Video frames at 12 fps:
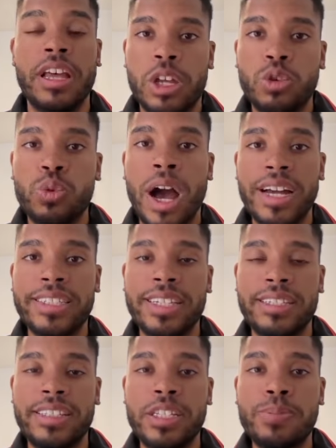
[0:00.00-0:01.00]
To access
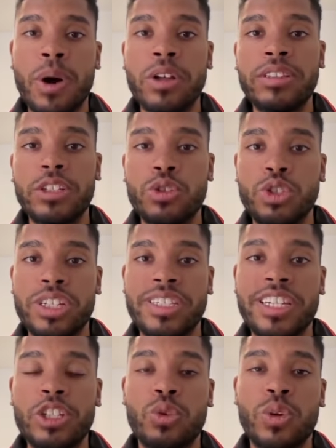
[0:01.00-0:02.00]
this bot, you just
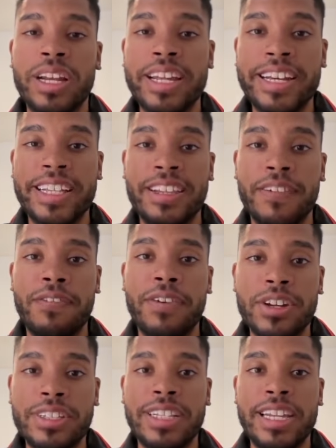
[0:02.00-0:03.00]
need to click the
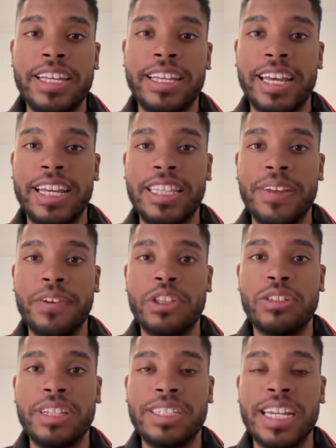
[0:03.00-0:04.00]
first link in the video
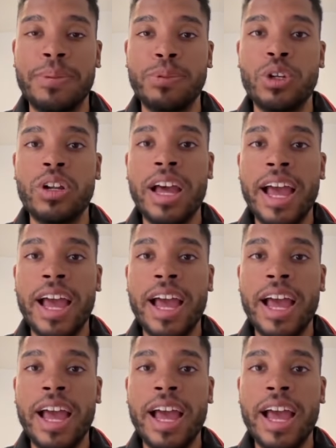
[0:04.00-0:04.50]
description